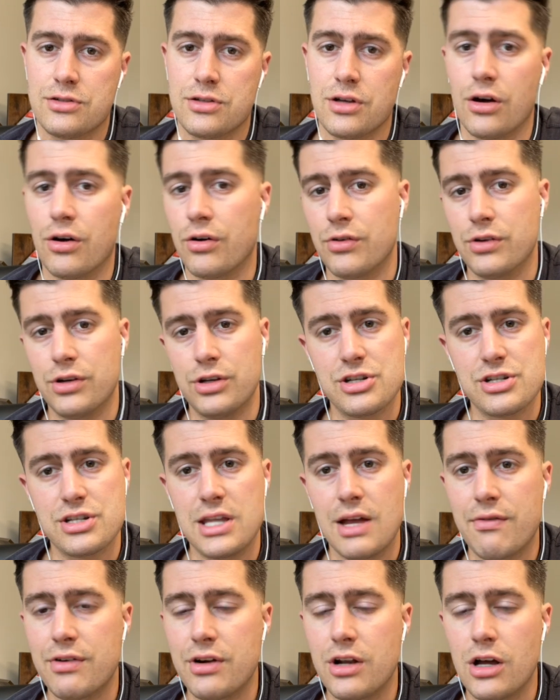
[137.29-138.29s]
So you just
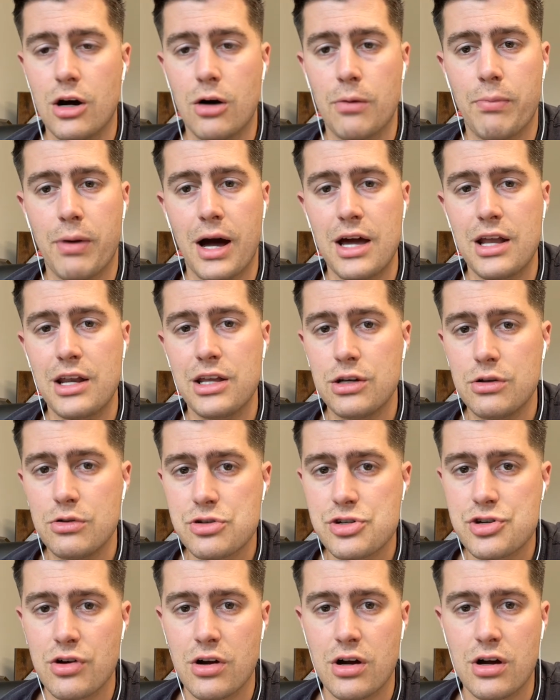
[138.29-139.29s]
never know. Buying a
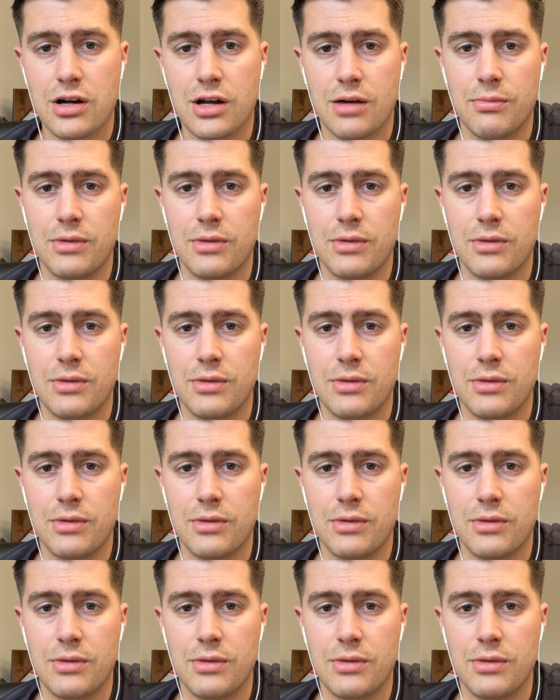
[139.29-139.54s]
used truck,